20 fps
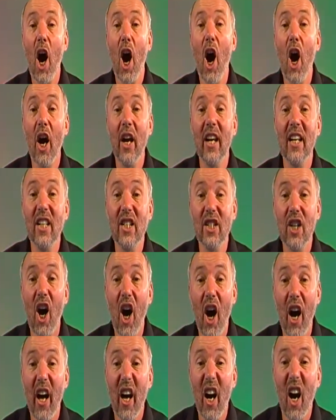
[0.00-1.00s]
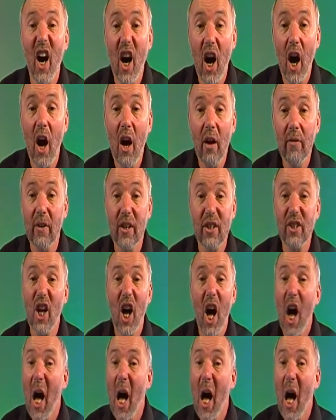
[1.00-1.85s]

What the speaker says: our entire harvest.